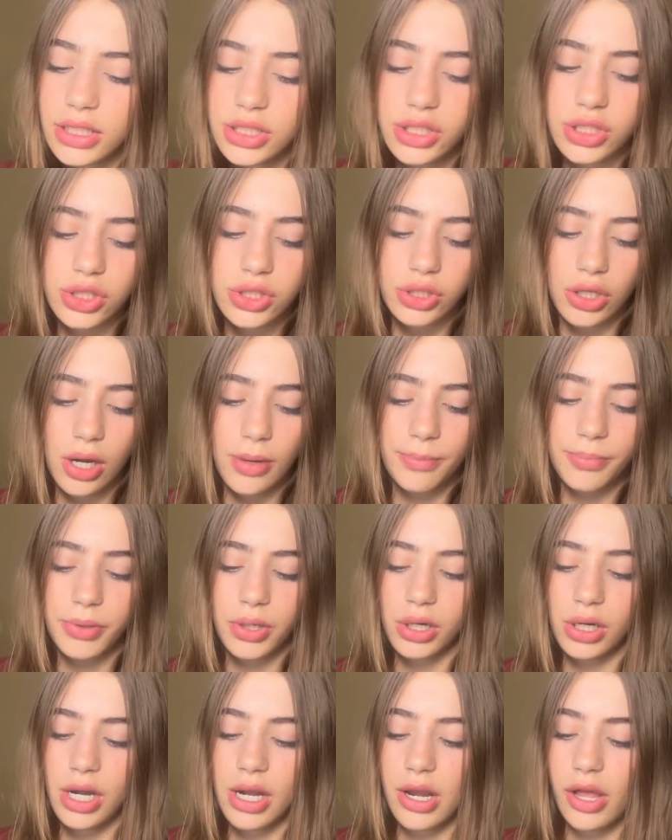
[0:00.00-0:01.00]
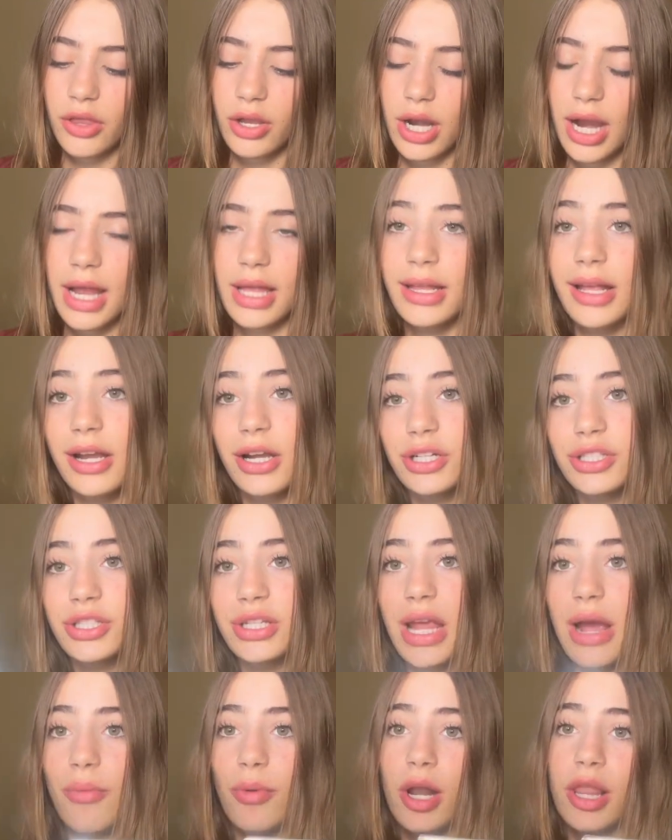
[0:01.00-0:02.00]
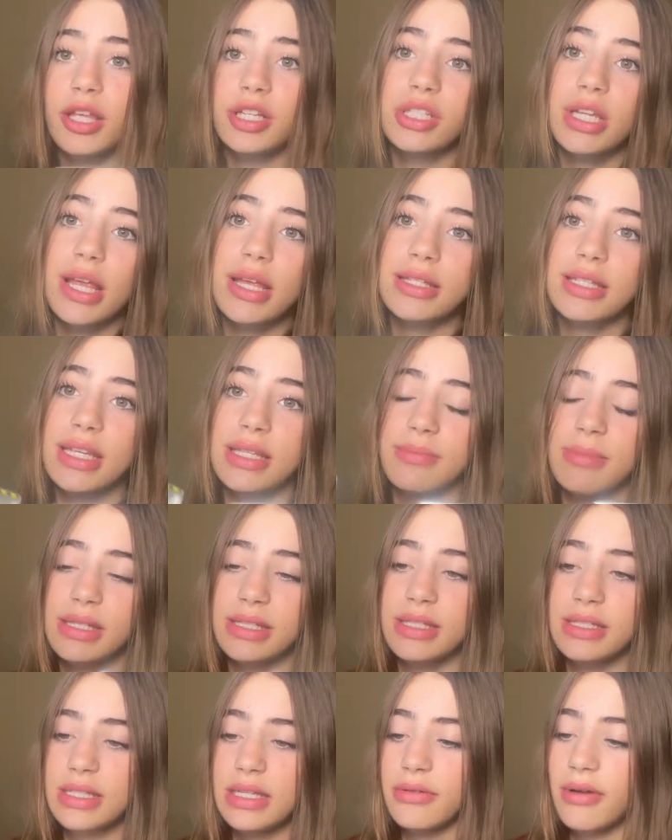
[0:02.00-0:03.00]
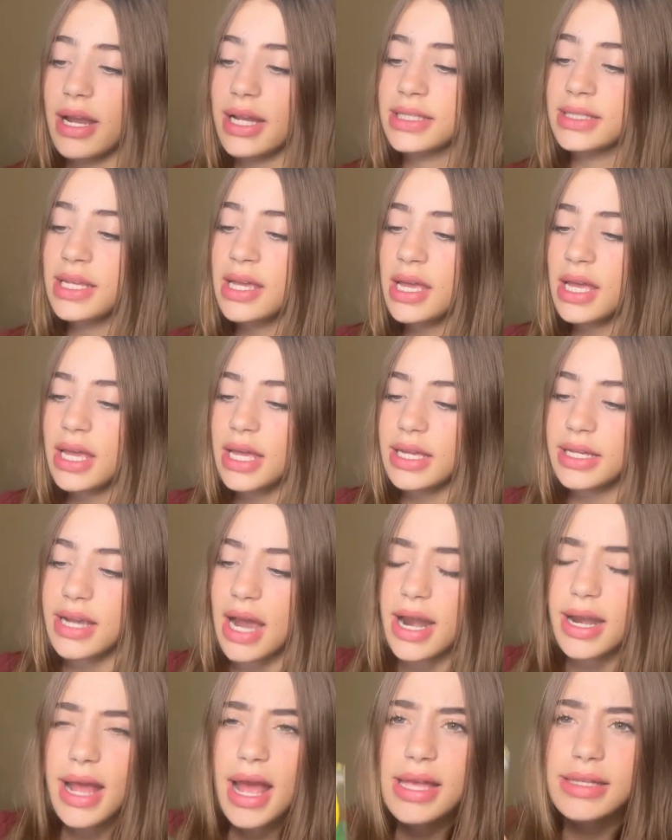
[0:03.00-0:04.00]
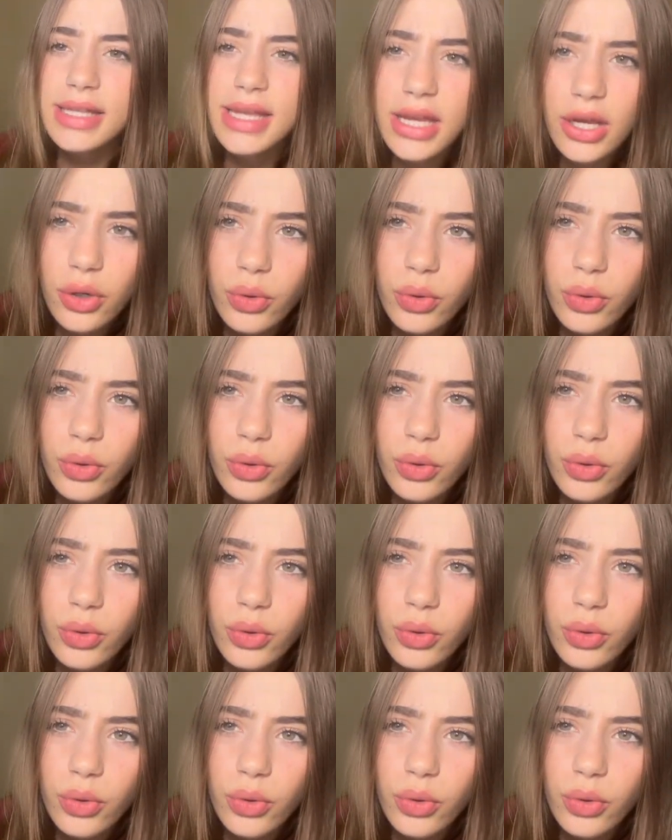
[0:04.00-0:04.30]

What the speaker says: Stomper, another highlighter. So yeah, one of the shades is missing T-Rex. It kind of has like